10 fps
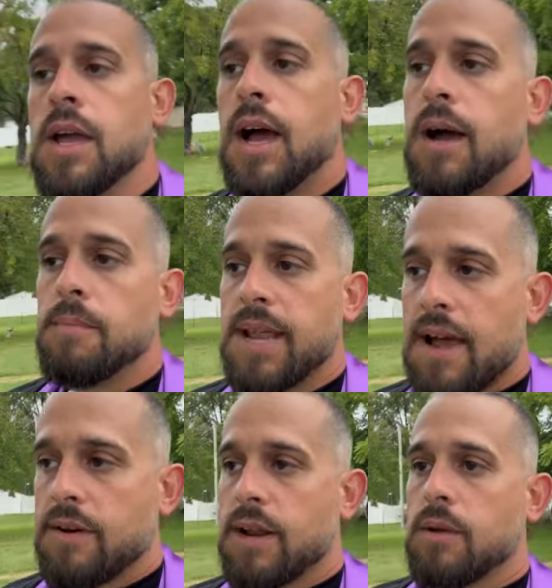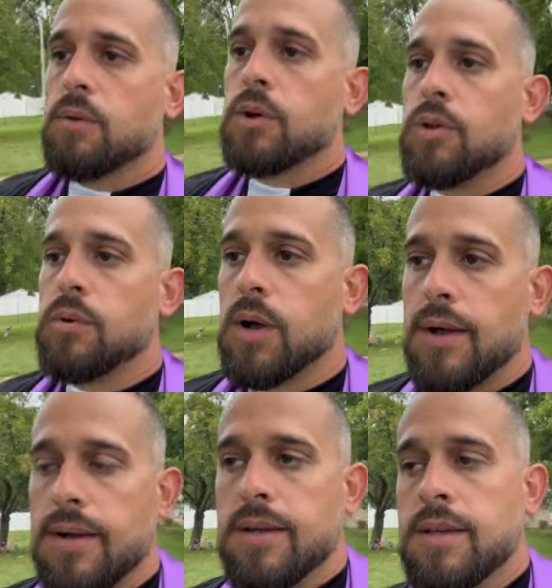um, down there on who
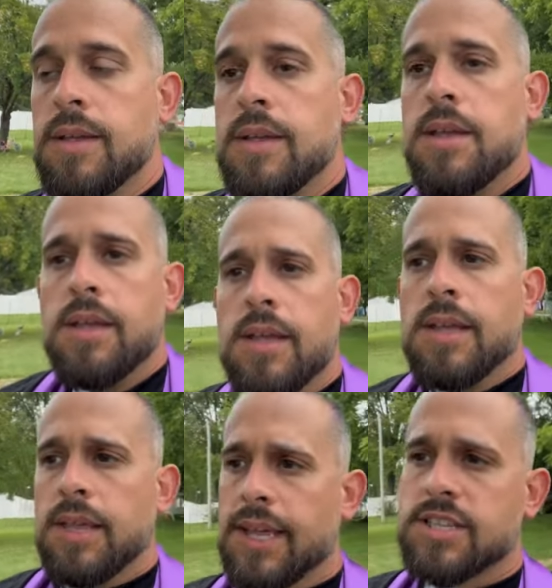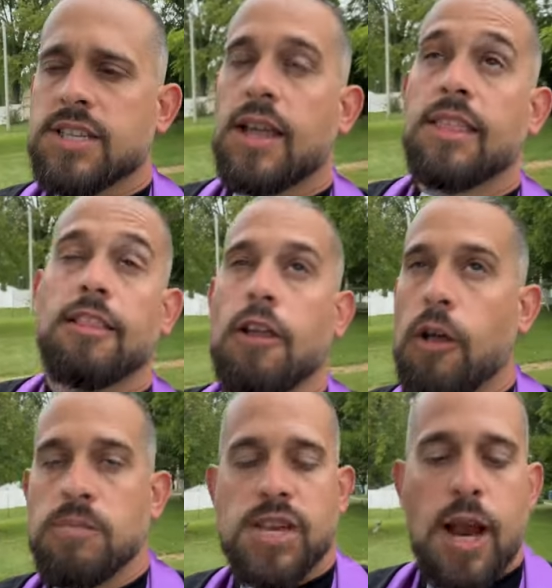uh, gets to, I think they call
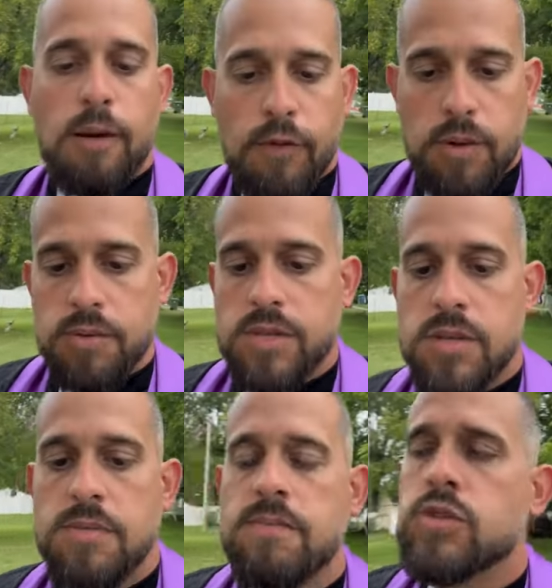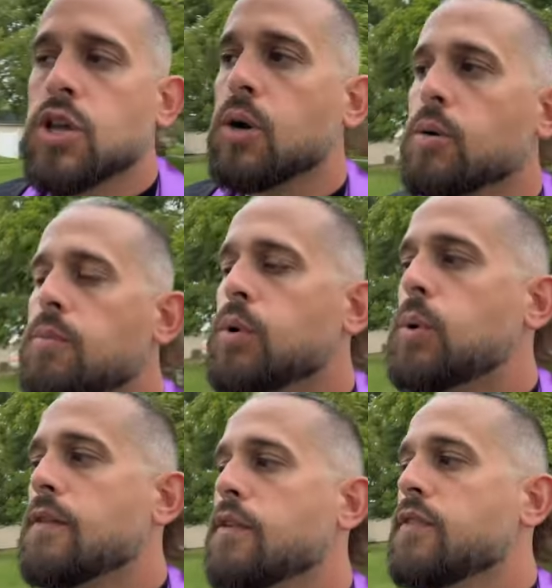them scare votes. So
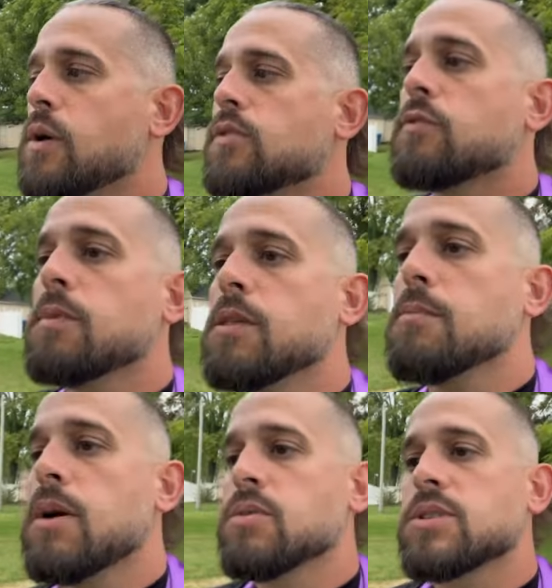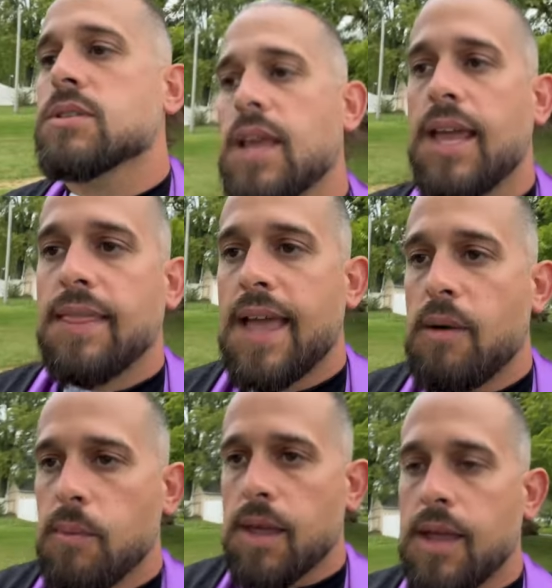whoever votes for me the most, in that
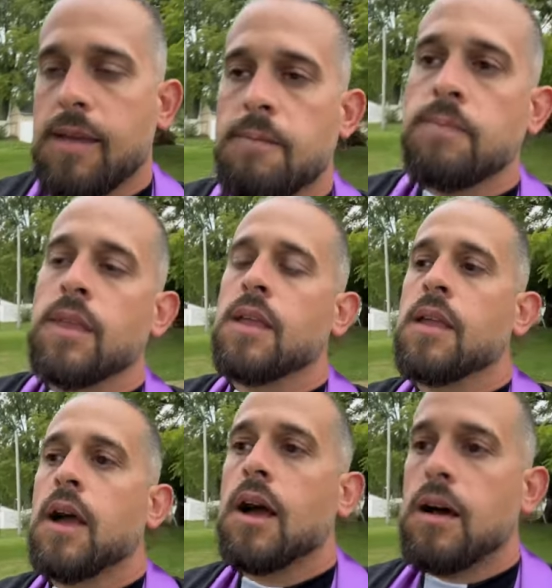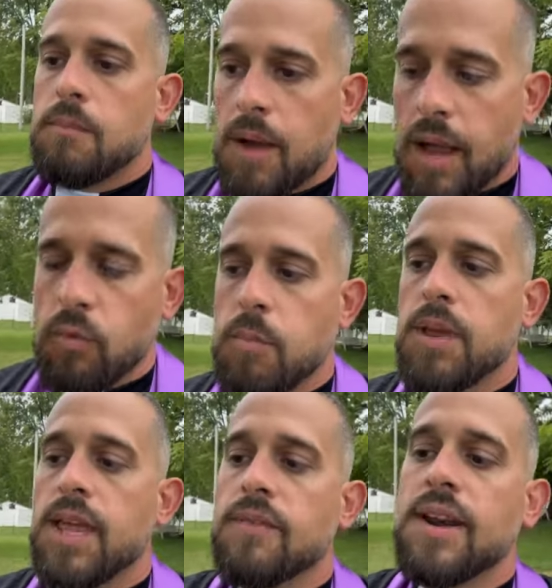way, um, I will be
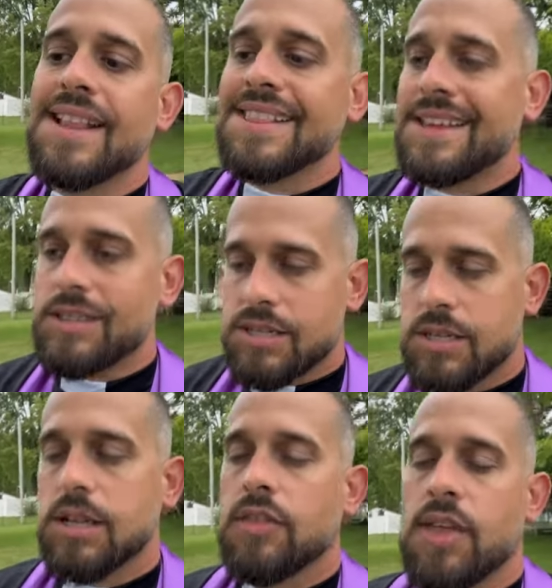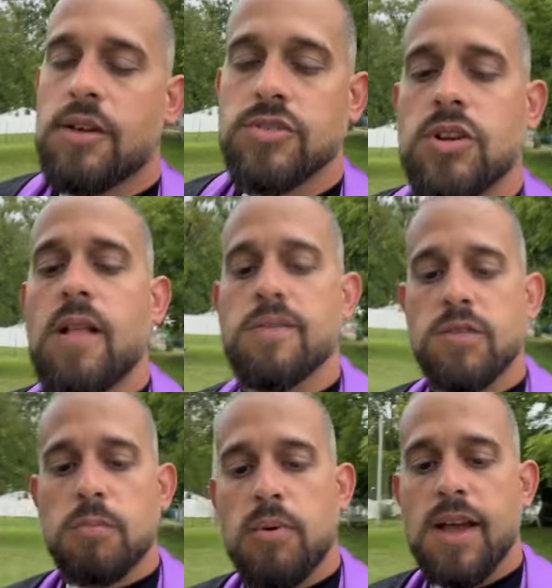given at least one thousand dollars of
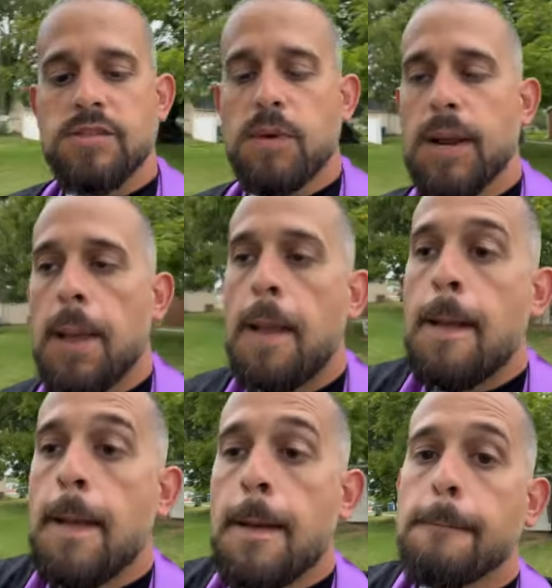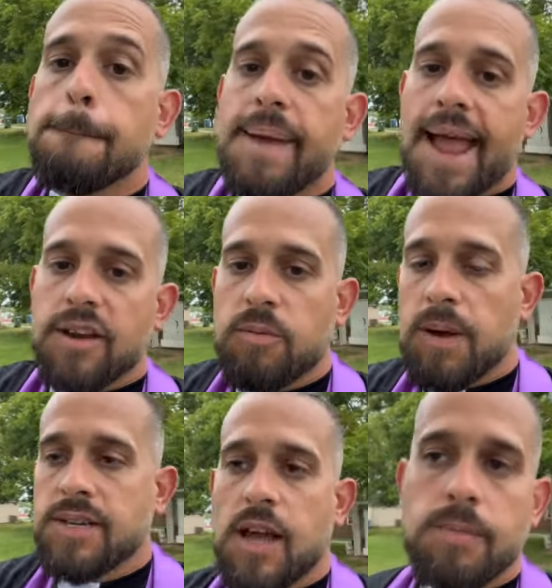the prize money back to
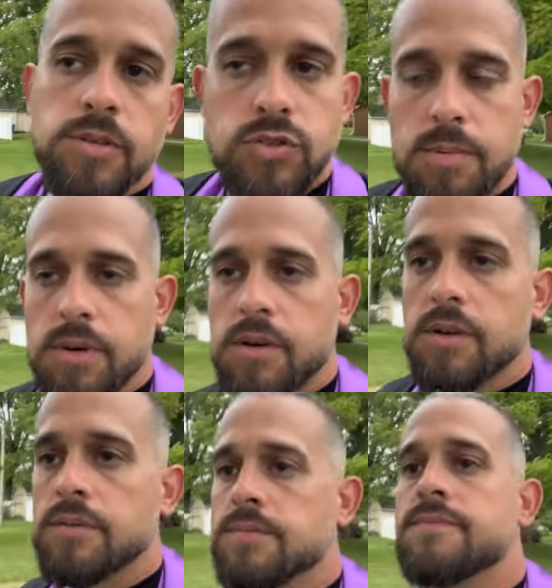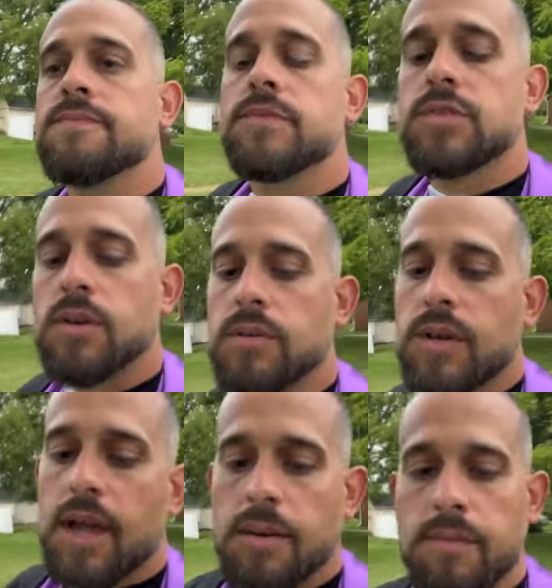my top contributor. So
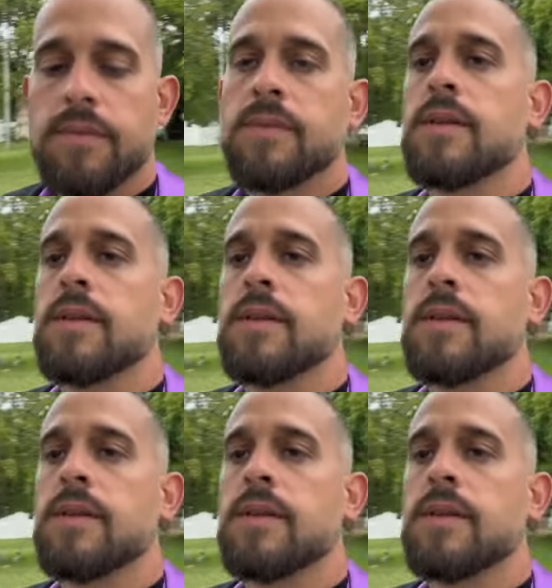kind of...